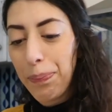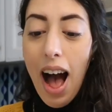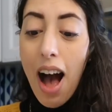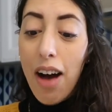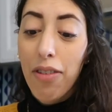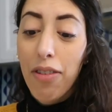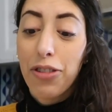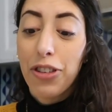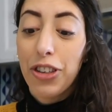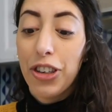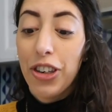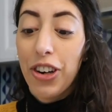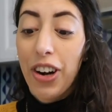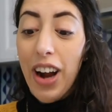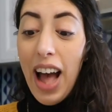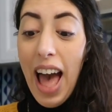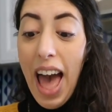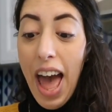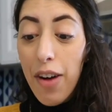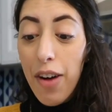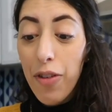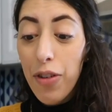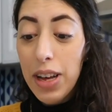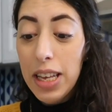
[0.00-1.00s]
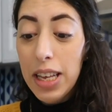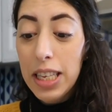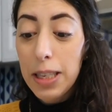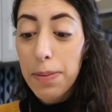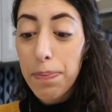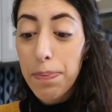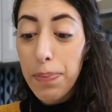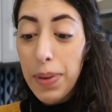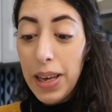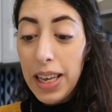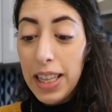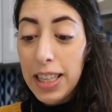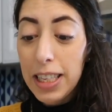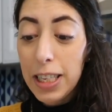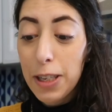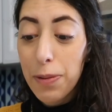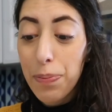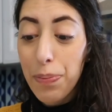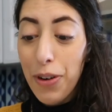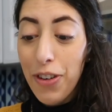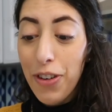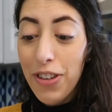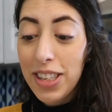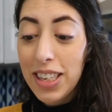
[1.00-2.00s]
After Harry's been
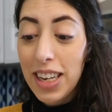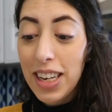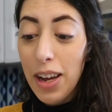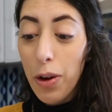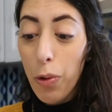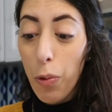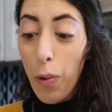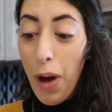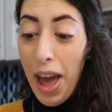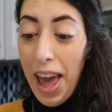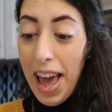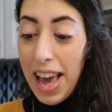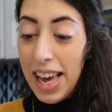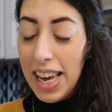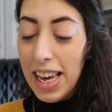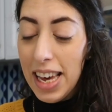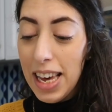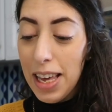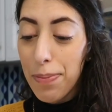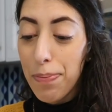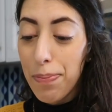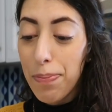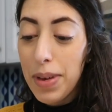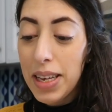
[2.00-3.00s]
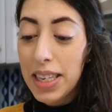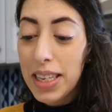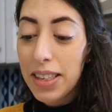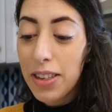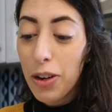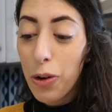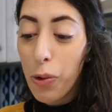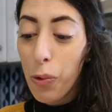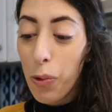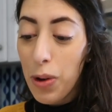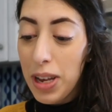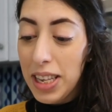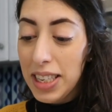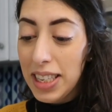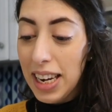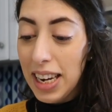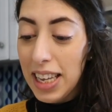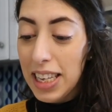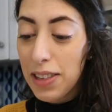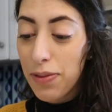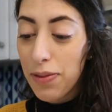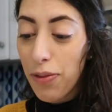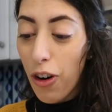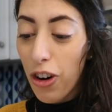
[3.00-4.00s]
spirited away in Mr.
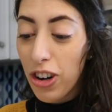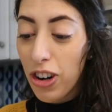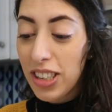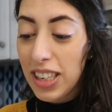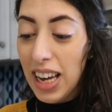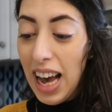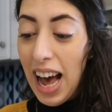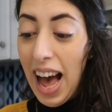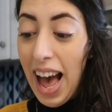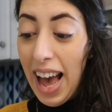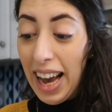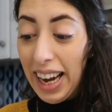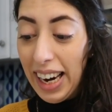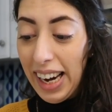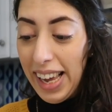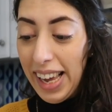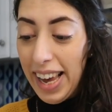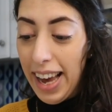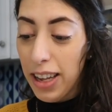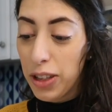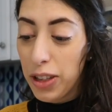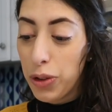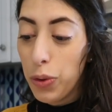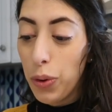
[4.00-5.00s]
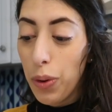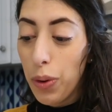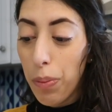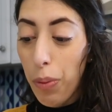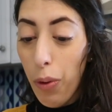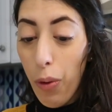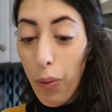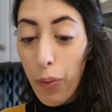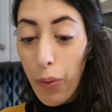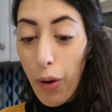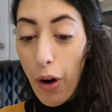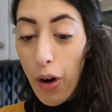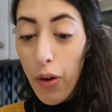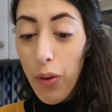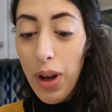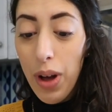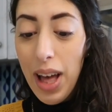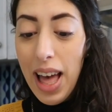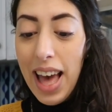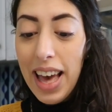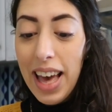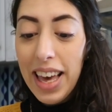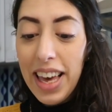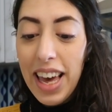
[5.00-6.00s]
Weasley's Ford Anglia to the
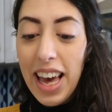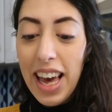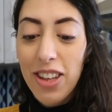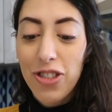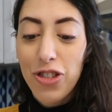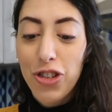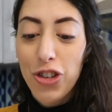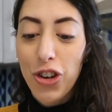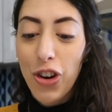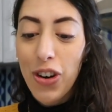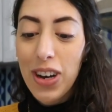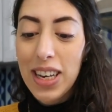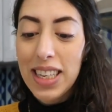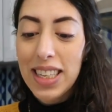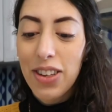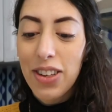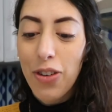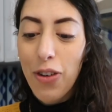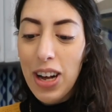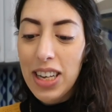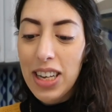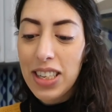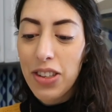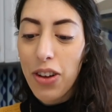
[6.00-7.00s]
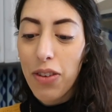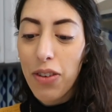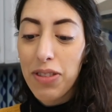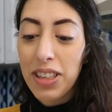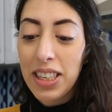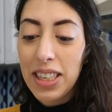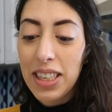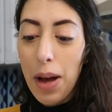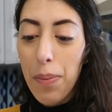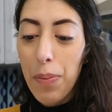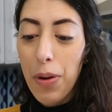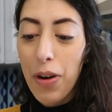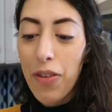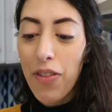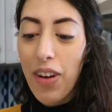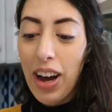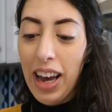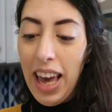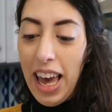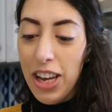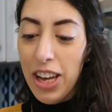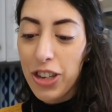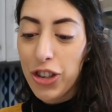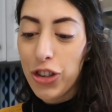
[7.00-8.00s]
Burrow, he enjoys the rest of summer
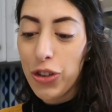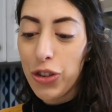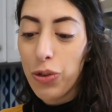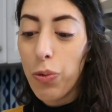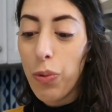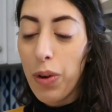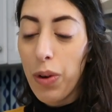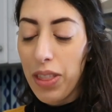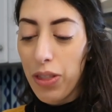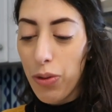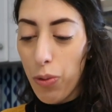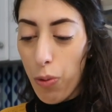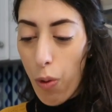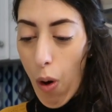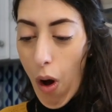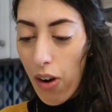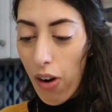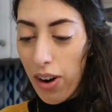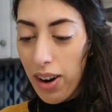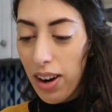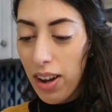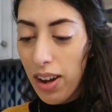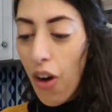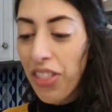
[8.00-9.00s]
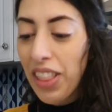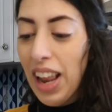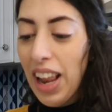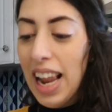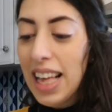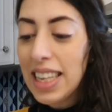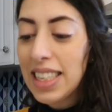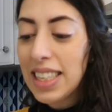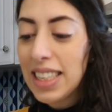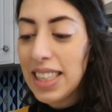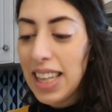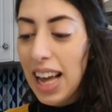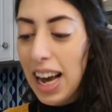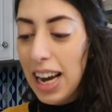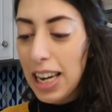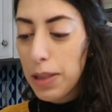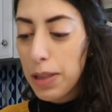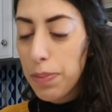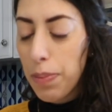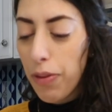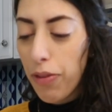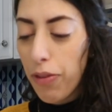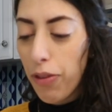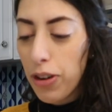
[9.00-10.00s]
vacation with Ron. On the last
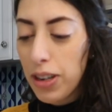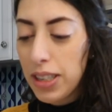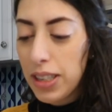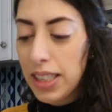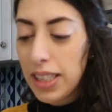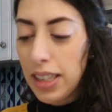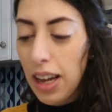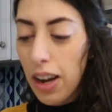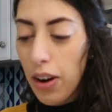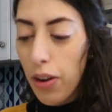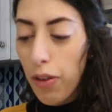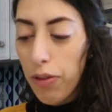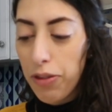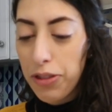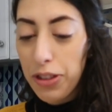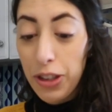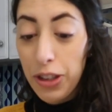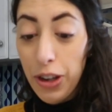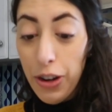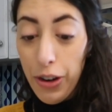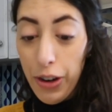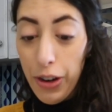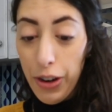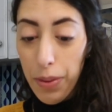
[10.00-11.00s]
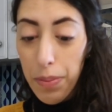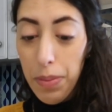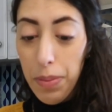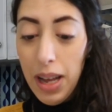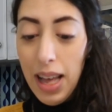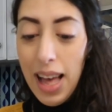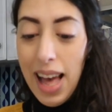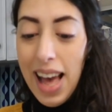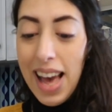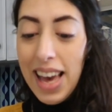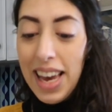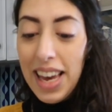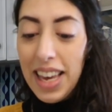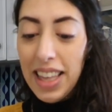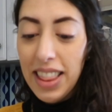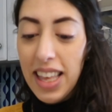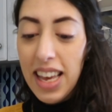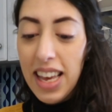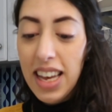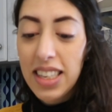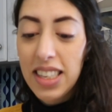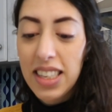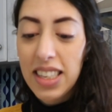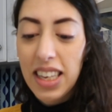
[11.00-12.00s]
night before start of term, he
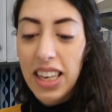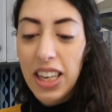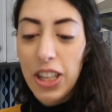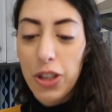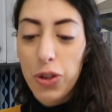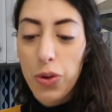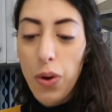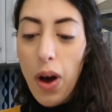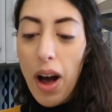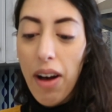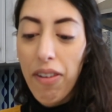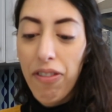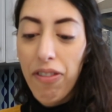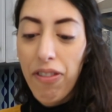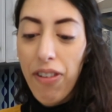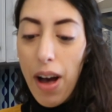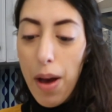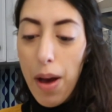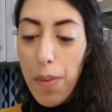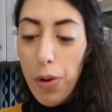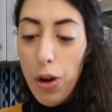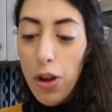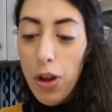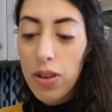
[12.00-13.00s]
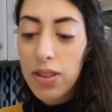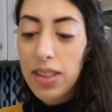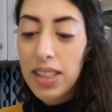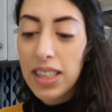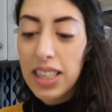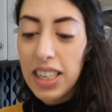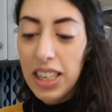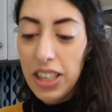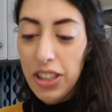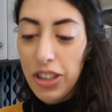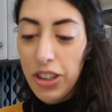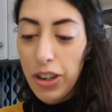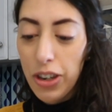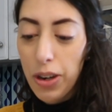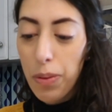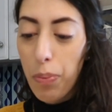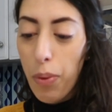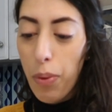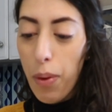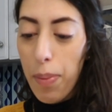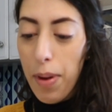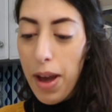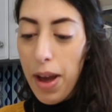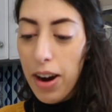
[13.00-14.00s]
digs into a fabulous dinner
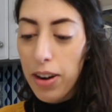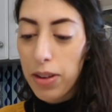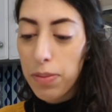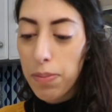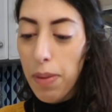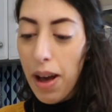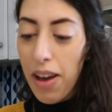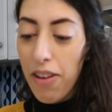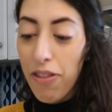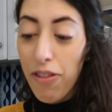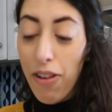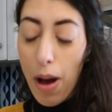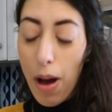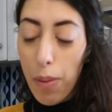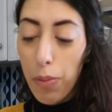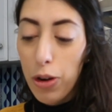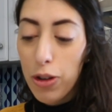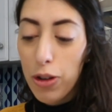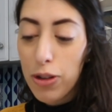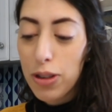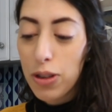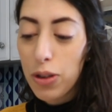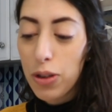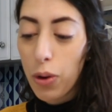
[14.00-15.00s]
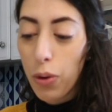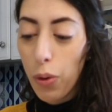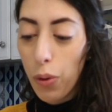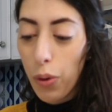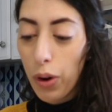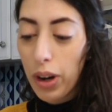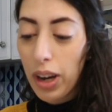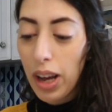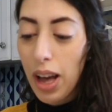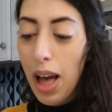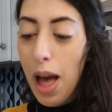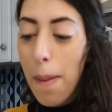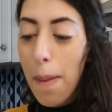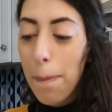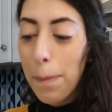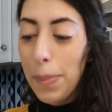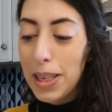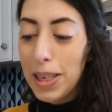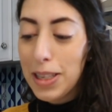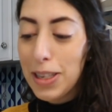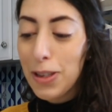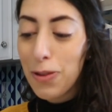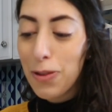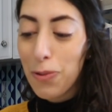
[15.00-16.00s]
prepared by fabulous cook
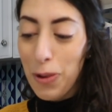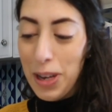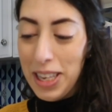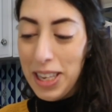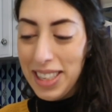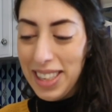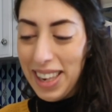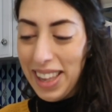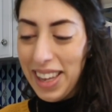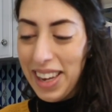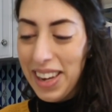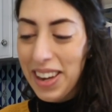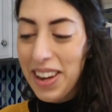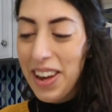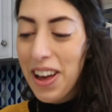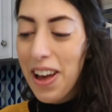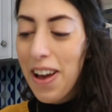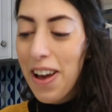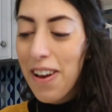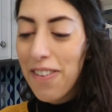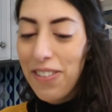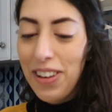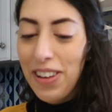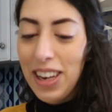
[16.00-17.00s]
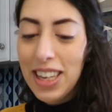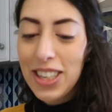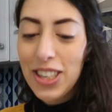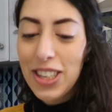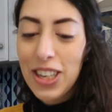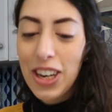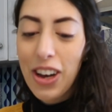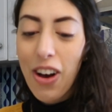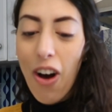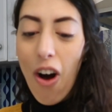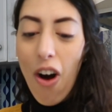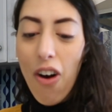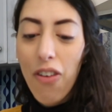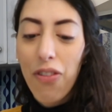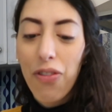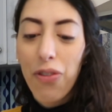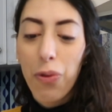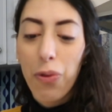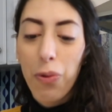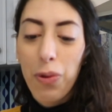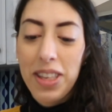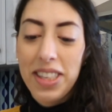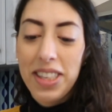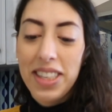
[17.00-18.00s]
Mrs. Weasley, finishing
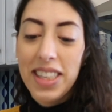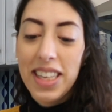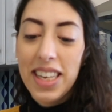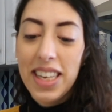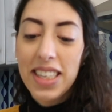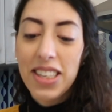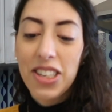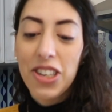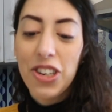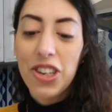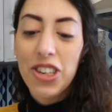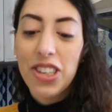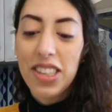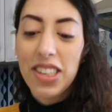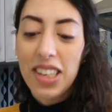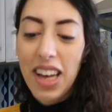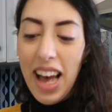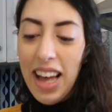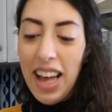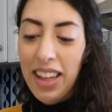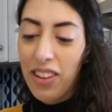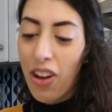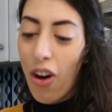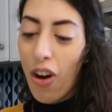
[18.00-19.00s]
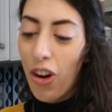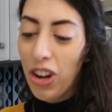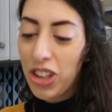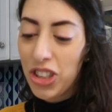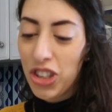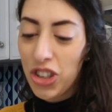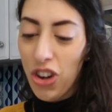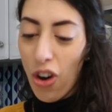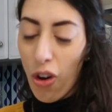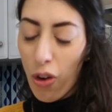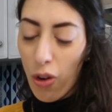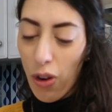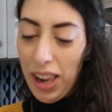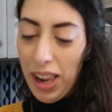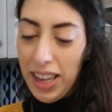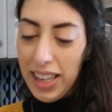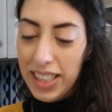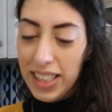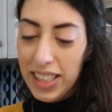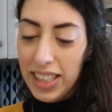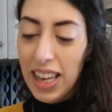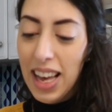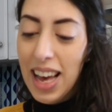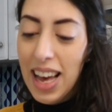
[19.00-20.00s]
off with dessert and hot
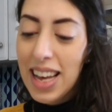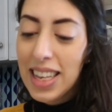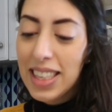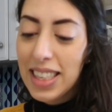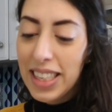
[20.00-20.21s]
chocolate.